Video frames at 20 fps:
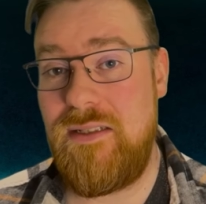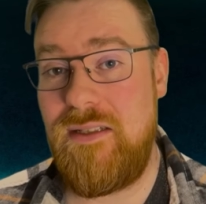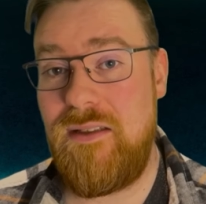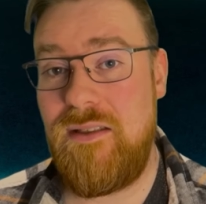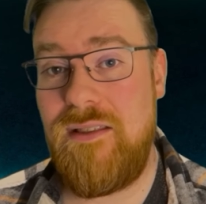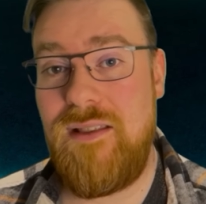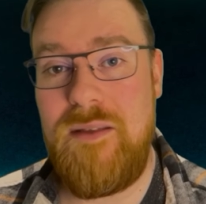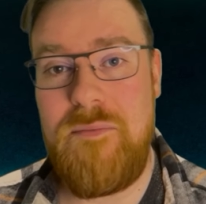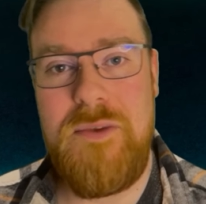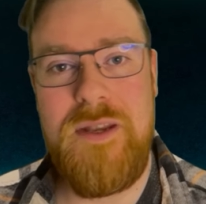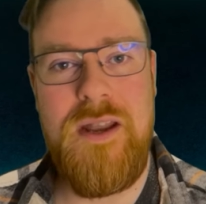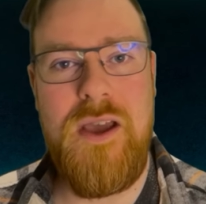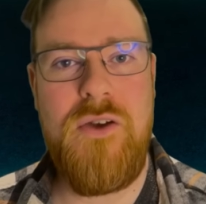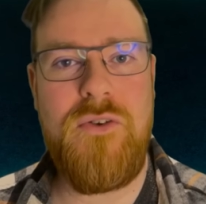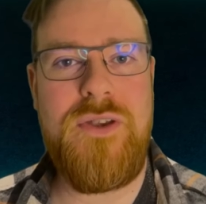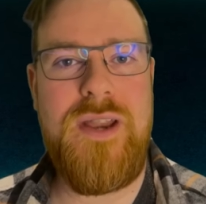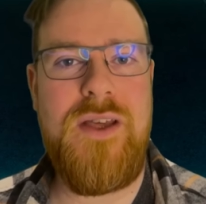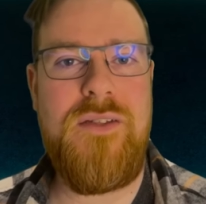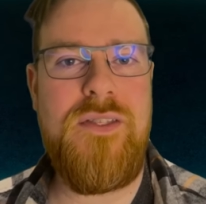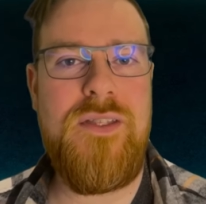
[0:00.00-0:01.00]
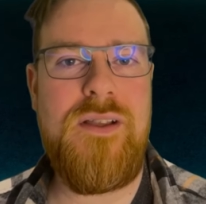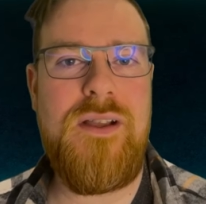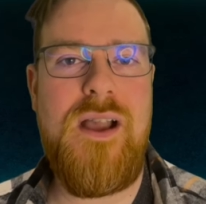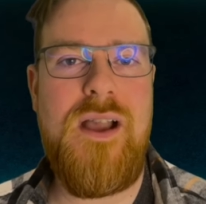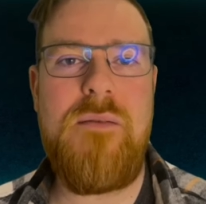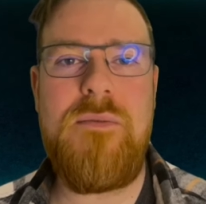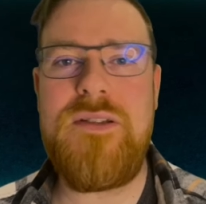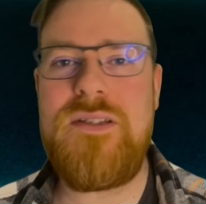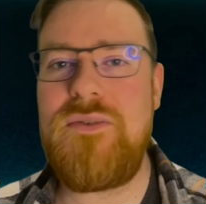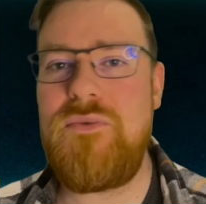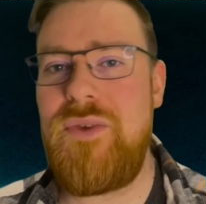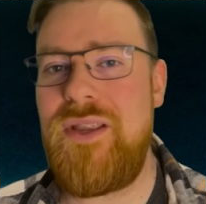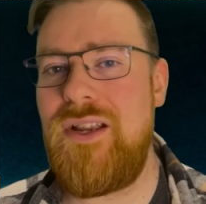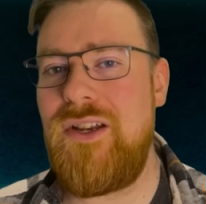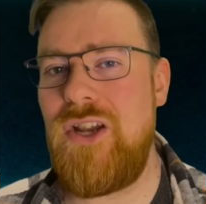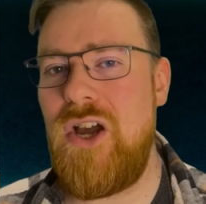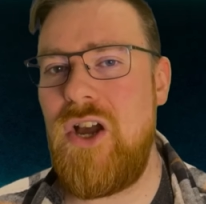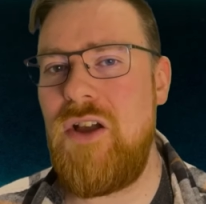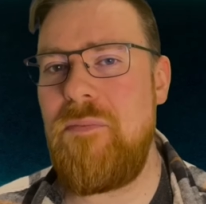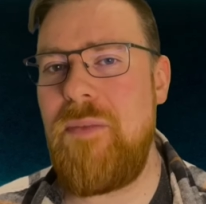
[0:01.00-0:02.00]
Let me know down in the comments and we can
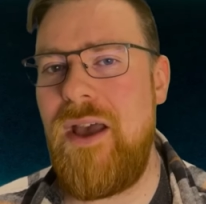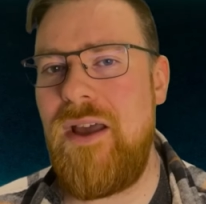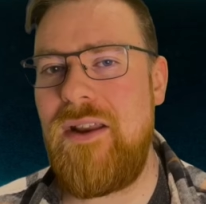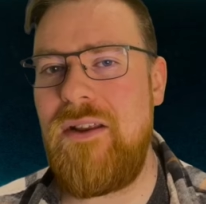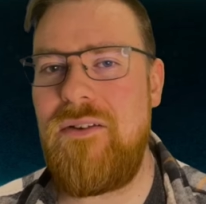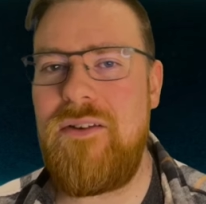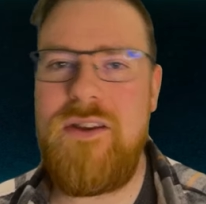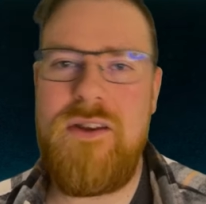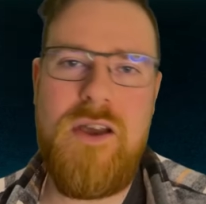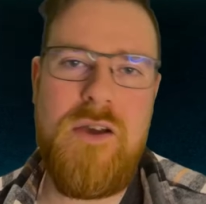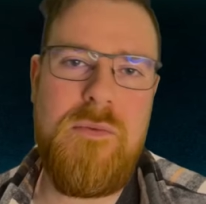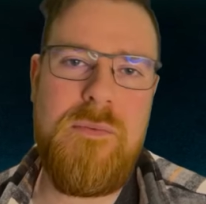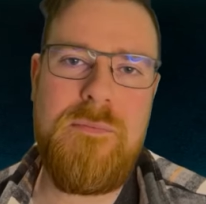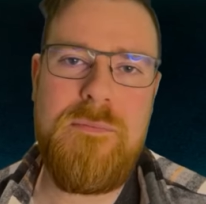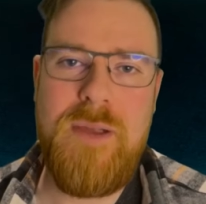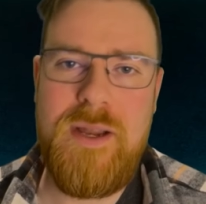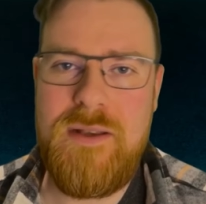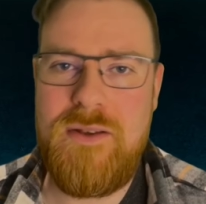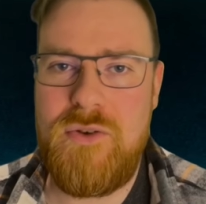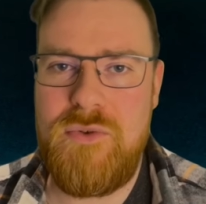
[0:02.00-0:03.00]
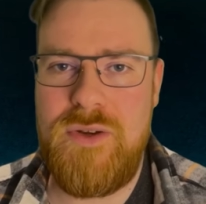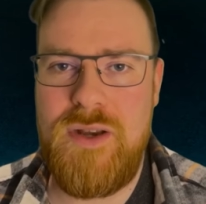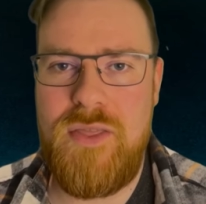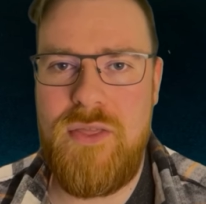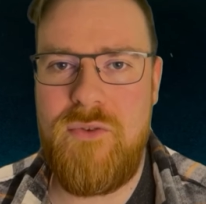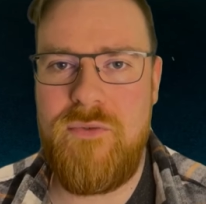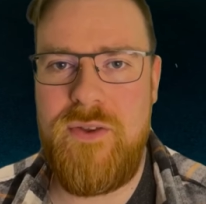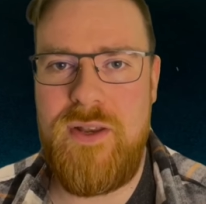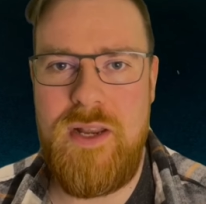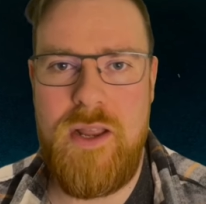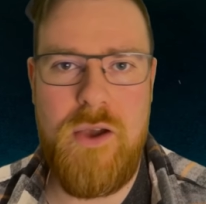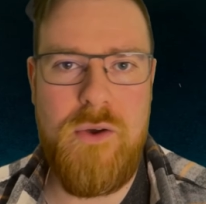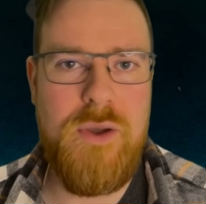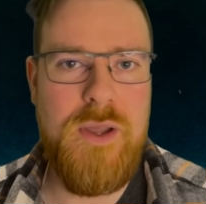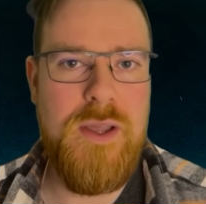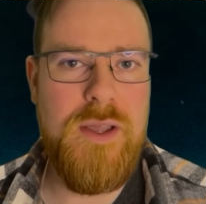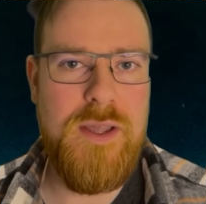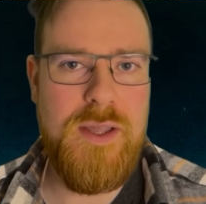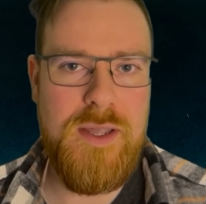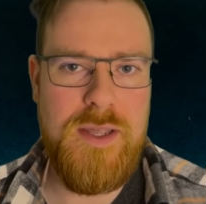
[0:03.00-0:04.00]
talk about it. You know, we might do another video
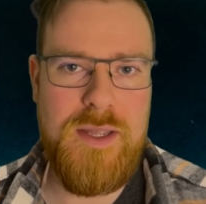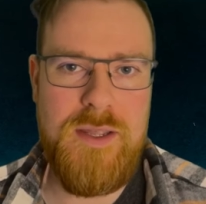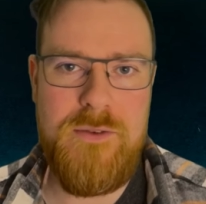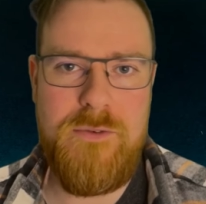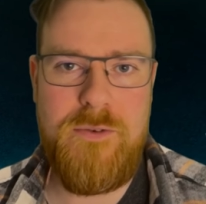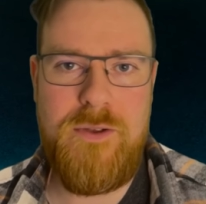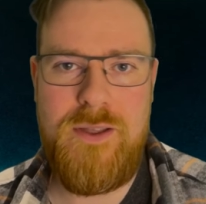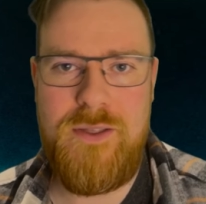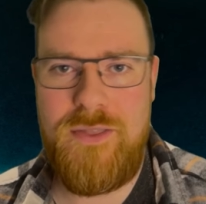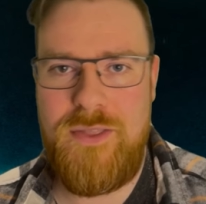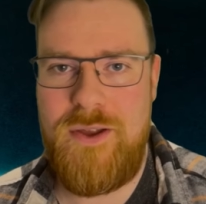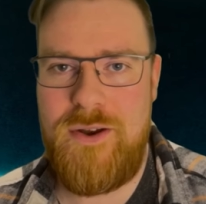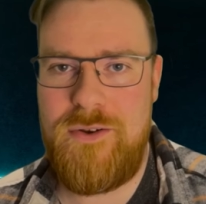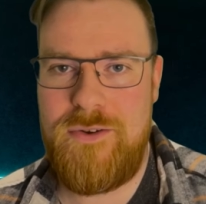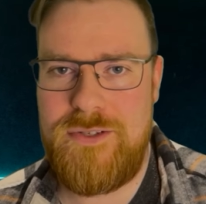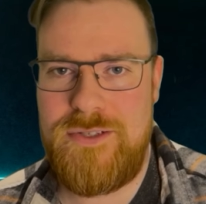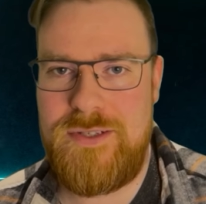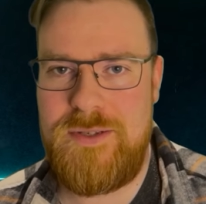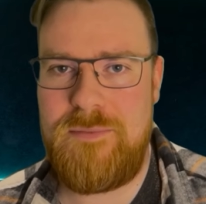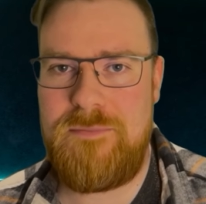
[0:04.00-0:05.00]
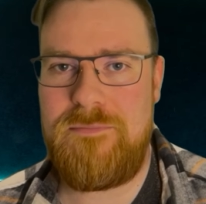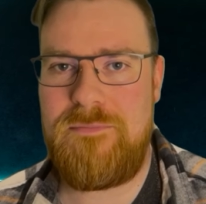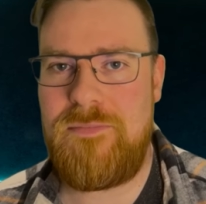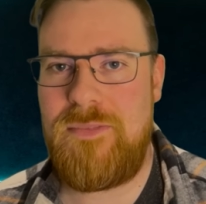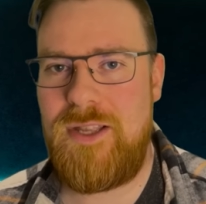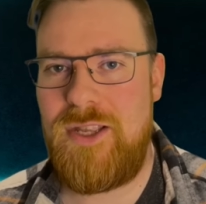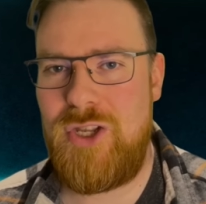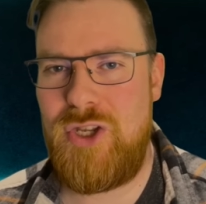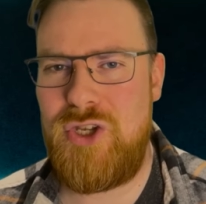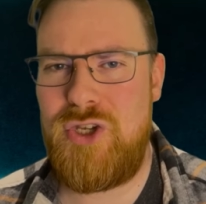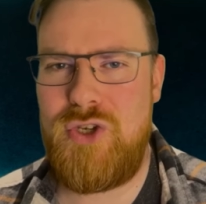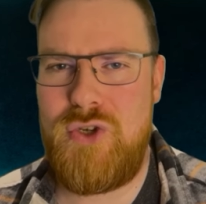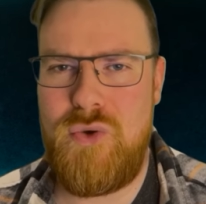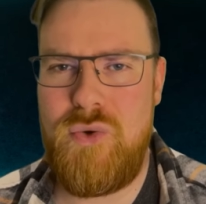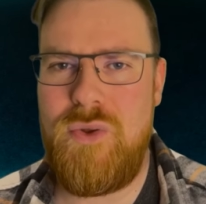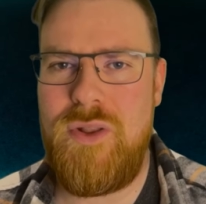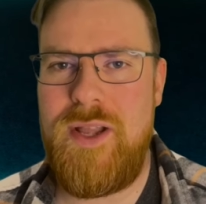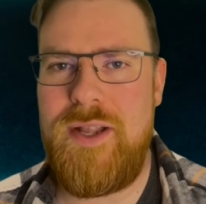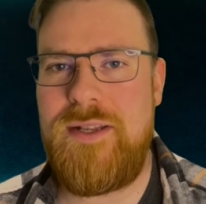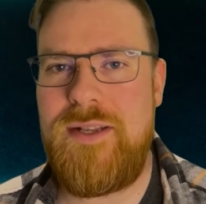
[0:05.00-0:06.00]
if there are some
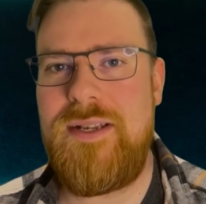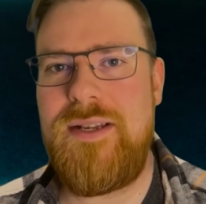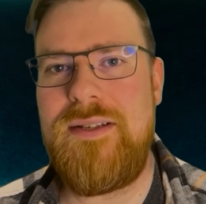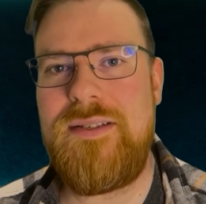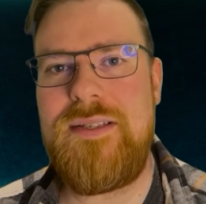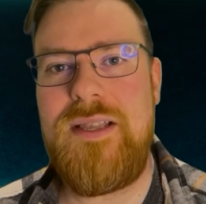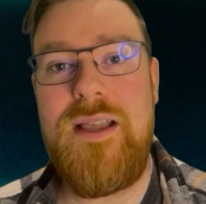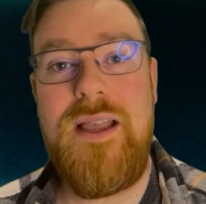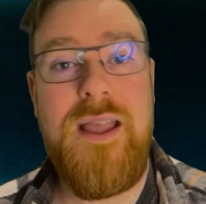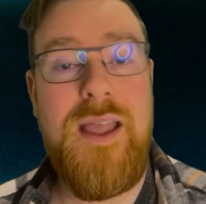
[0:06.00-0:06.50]
cool ideas.